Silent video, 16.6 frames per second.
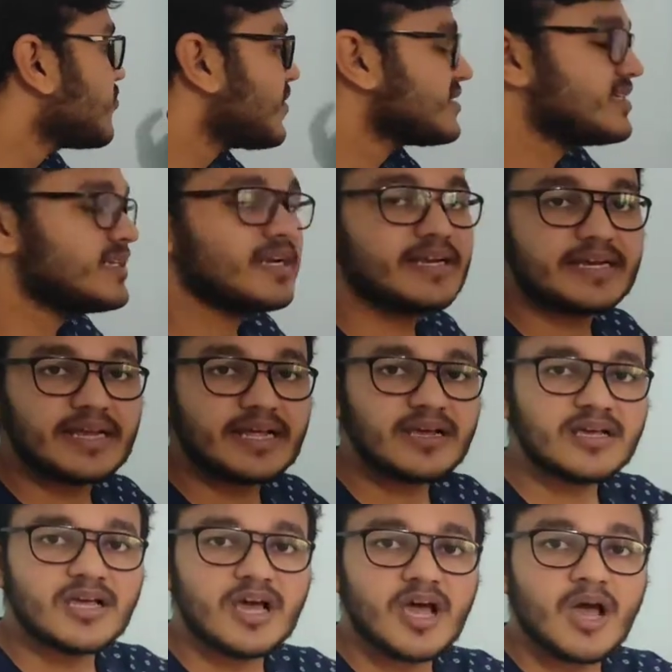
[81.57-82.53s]
presented in
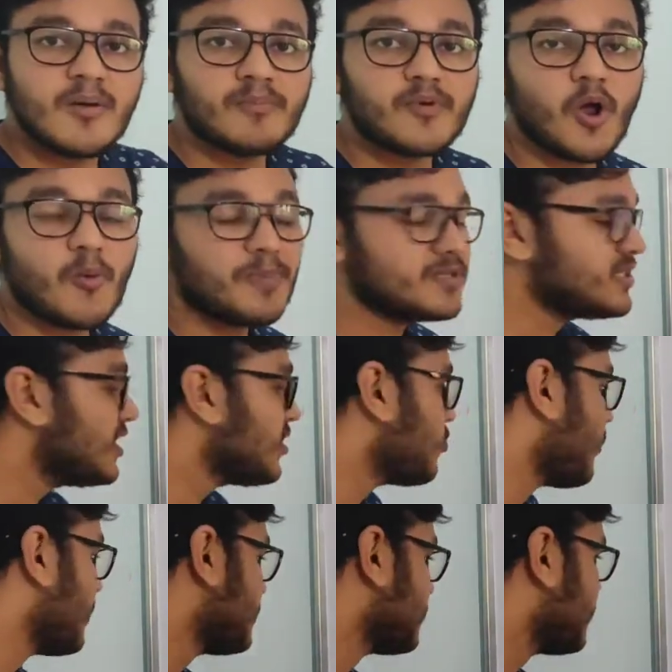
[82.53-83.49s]
a proper
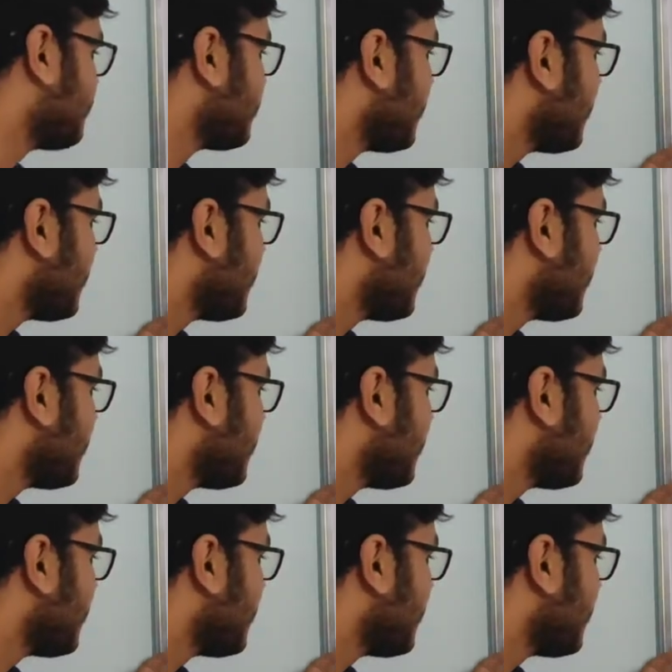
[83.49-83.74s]
sequence.